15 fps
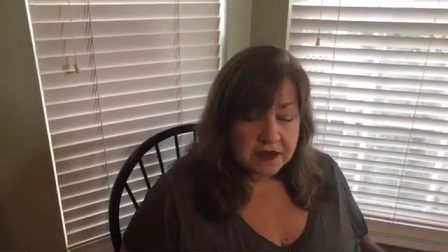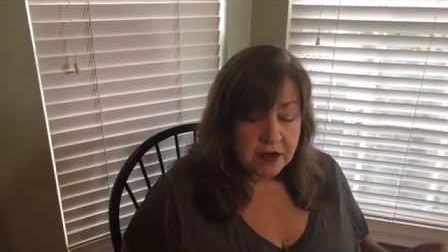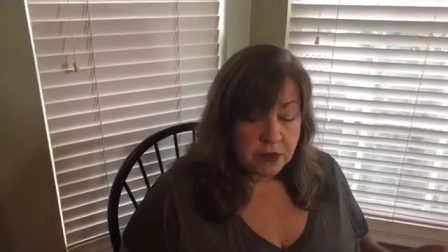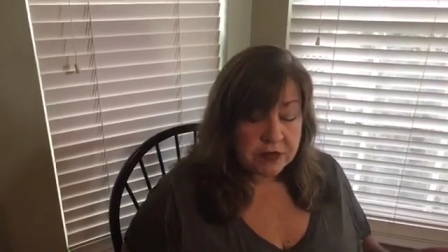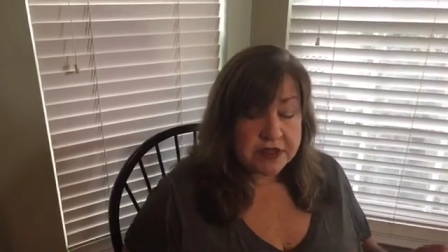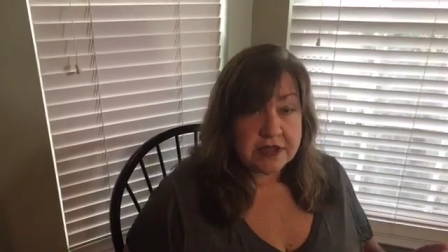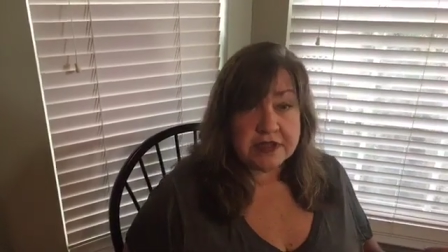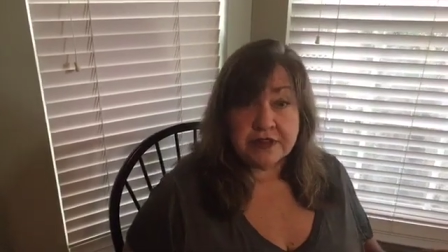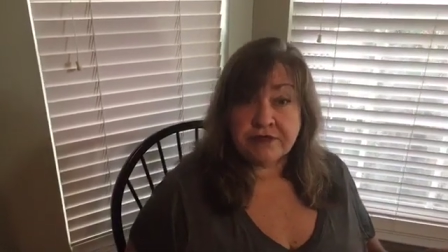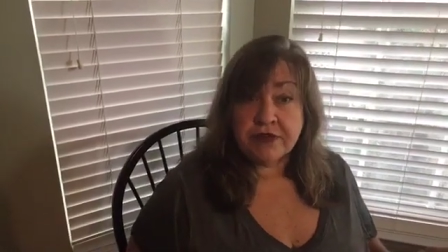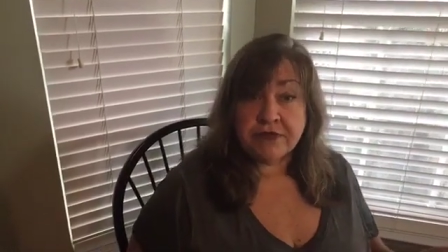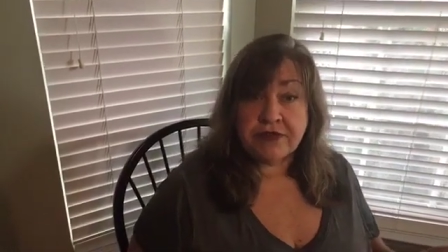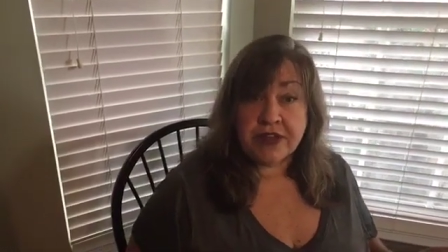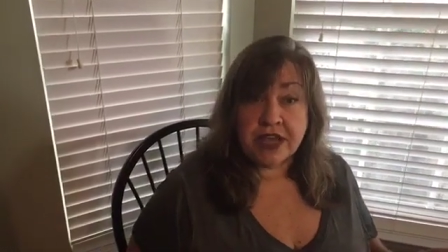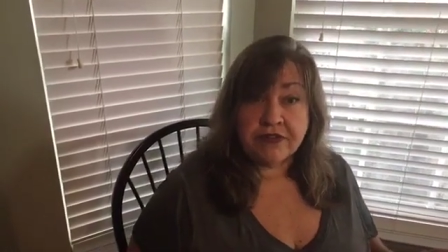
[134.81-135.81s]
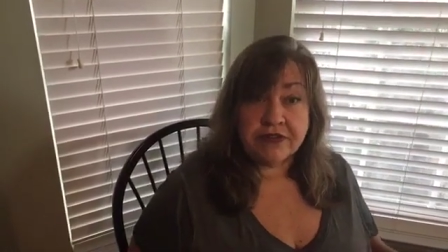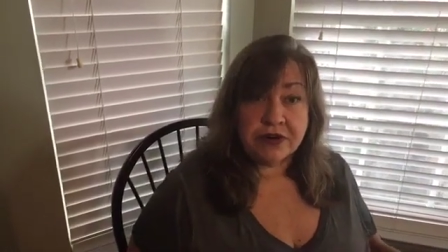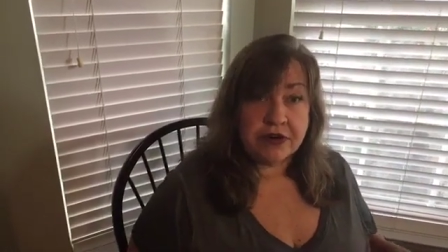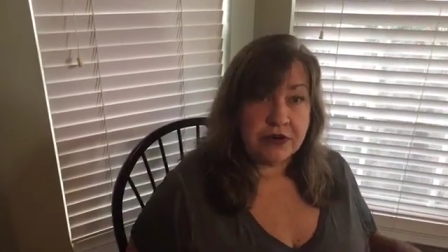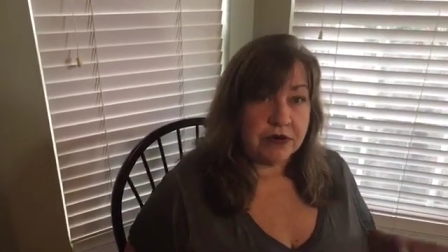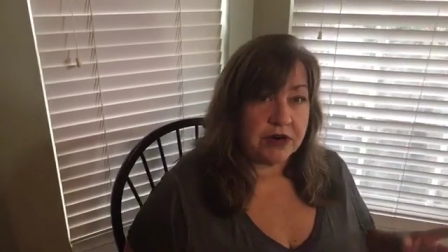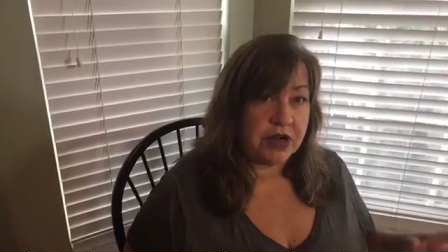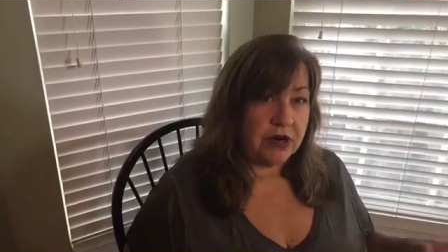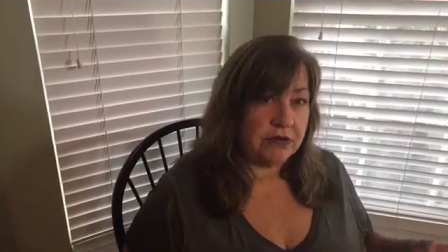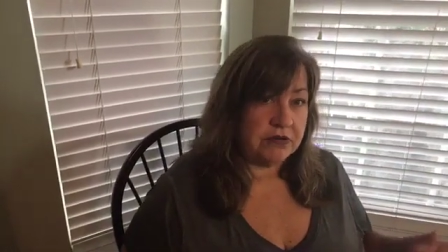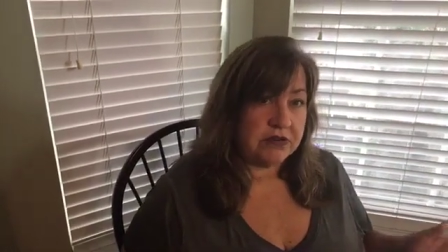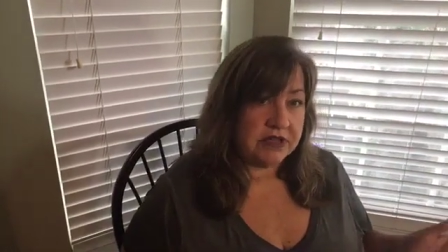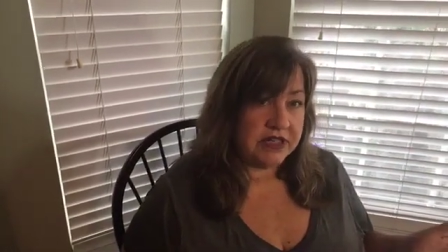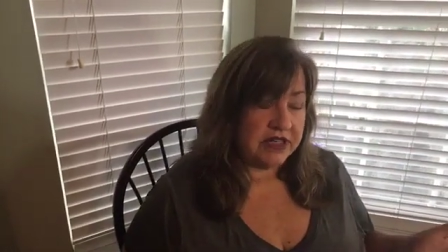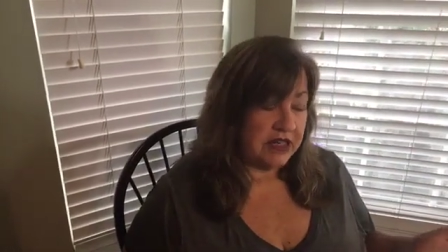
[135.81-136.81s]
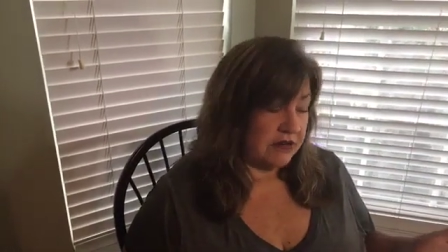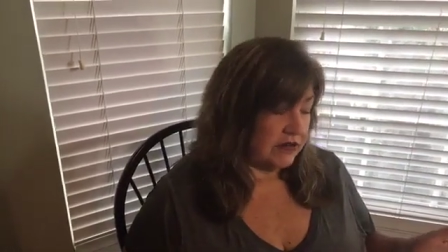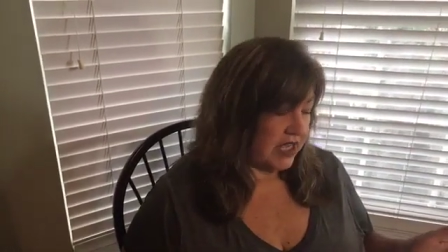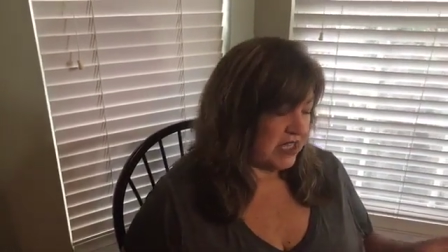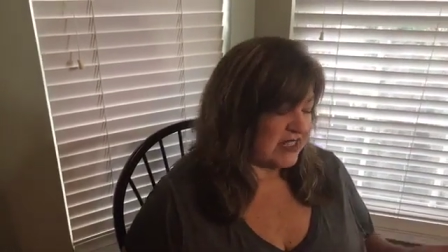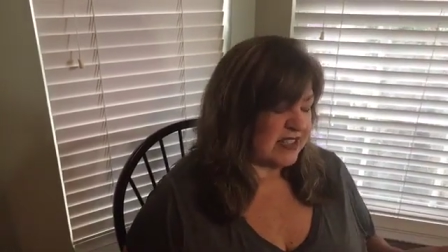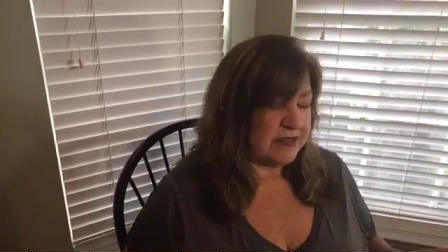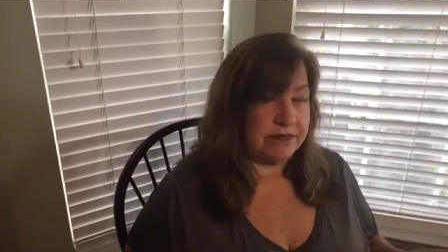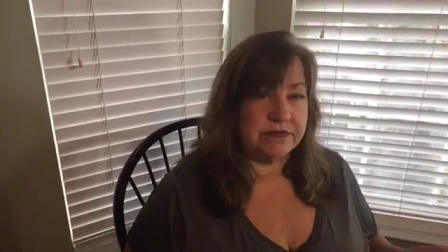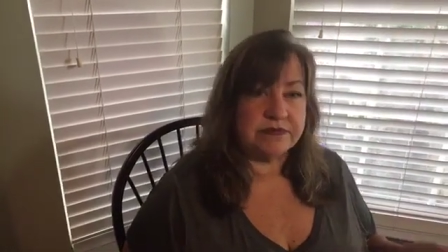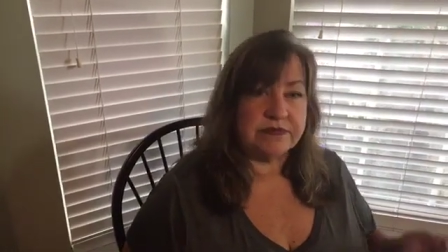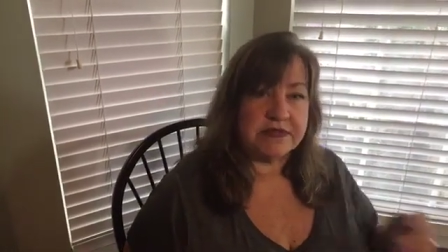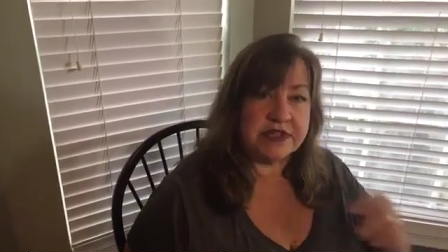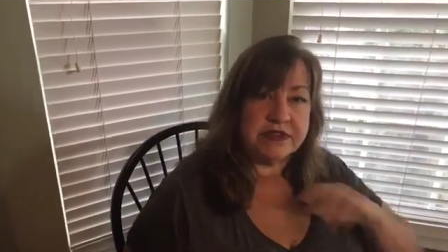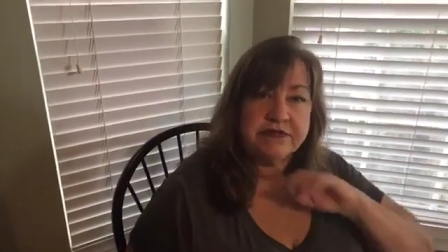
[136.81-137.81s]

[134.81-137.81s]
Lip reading: go with a different flavor, or go, you know, get some